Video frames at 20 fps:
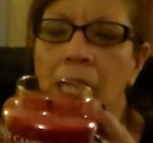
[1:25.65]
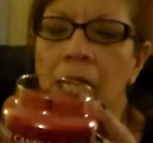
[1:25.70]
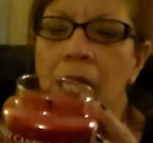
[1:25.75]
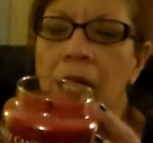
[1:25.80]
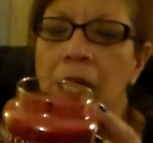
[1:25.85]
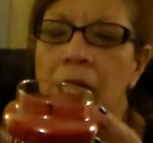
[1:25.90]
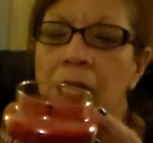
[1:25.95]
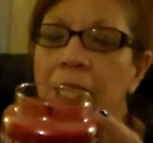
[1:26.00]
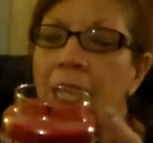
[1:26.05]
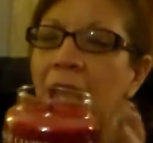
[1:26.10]

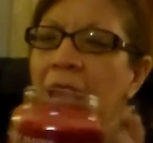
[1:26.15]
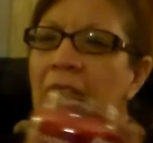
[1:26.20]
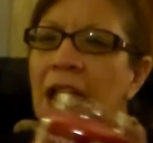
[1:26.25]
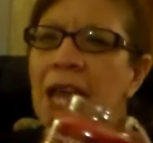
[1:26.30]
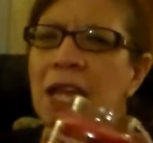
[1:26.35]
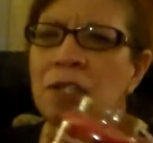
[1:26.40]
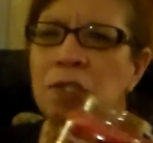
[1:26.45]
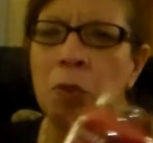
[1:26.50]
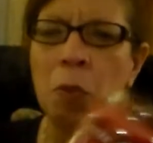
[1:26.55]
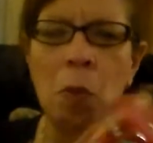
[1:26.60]
Uh,
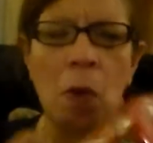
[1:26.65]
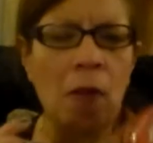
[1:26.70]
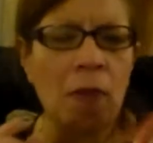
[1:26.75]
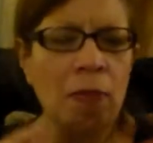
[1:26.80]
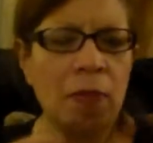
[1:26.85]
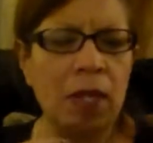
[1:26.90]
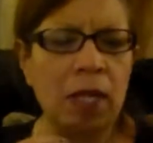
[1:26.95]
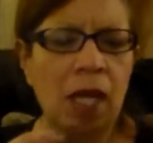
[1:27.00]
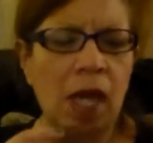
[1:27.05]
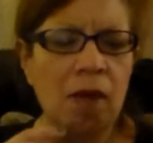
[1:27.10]
and
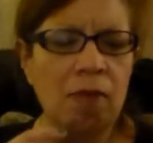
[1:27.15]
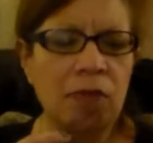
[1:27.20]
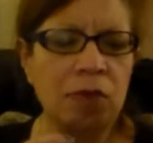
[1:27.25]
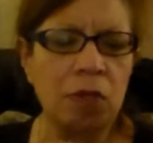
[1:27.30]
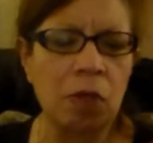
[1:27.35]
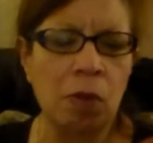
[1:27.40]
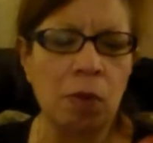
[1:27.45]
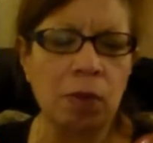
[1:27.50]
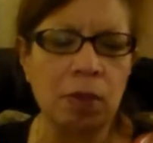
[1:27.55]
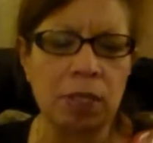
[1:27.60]
one thing I've
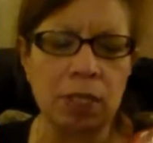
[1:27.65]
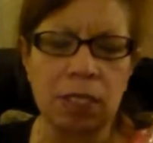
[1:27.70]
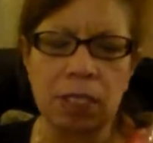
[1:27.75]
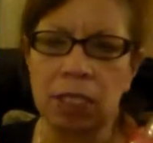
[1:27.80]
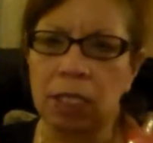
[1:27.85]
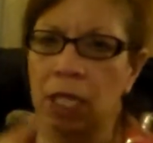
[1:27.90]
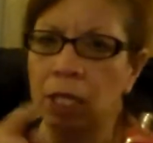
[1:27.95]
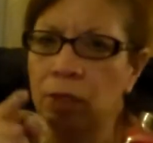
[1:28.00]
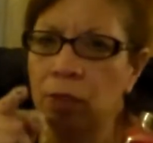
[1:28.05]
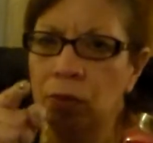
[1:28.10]

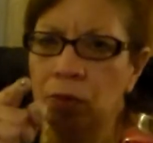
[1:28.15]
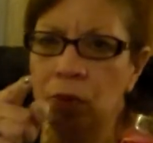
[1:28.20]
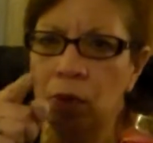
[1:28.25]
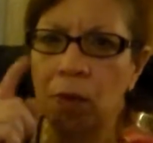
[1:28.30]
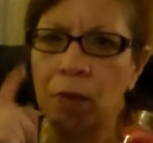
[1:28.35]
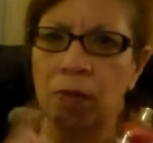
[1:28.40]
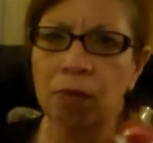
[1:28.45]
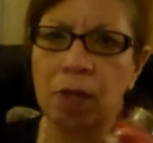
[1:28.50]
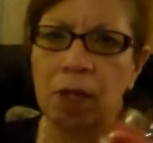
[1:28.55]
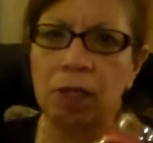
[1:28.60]
noticed, and I don't
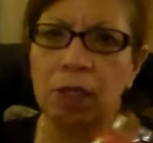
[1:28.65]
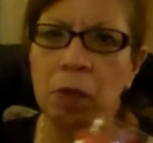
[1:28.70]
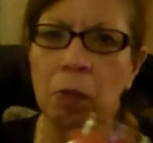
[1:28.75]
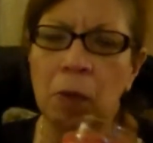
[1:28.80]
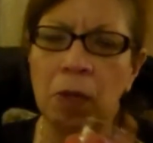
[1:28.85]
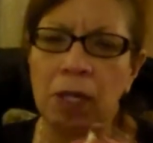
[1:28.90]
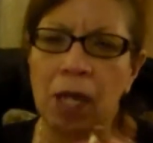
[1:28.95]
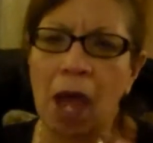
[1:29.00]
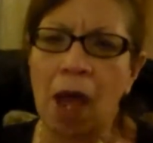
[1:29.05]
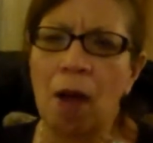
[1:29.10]
know if
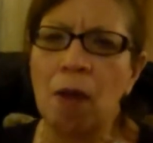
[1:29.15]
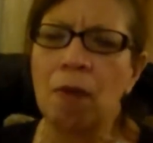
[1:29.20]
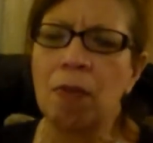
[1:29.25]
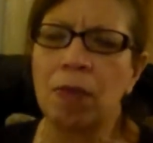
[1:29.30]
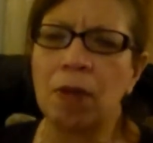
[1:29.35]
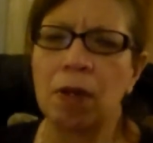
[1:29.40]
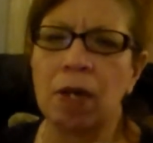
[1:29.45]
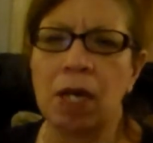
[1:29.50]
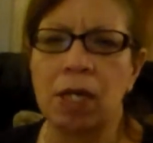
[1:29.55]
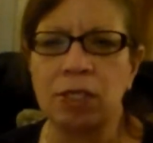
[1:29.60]
anyone
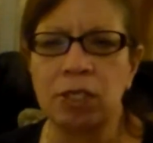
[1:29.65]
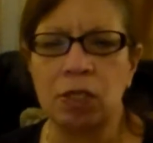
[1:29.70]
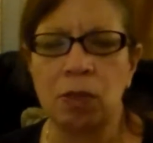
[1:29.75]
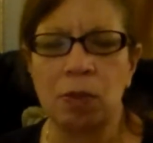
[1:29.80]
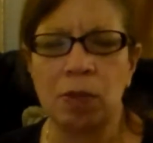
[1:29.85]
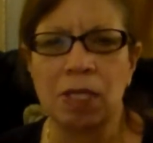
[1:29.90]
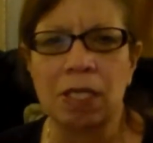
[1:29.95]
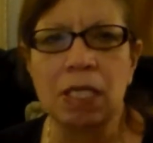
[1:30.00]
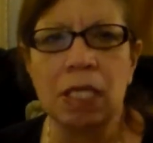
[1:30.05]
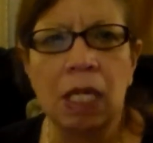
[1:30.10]
out there has
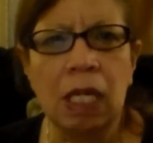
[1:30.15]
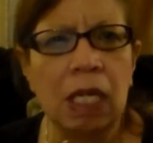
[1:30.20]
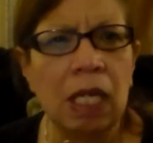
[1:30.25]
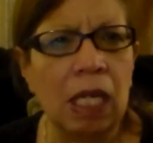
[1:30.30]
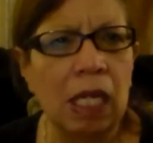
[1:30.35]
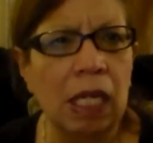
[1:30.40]
noticed,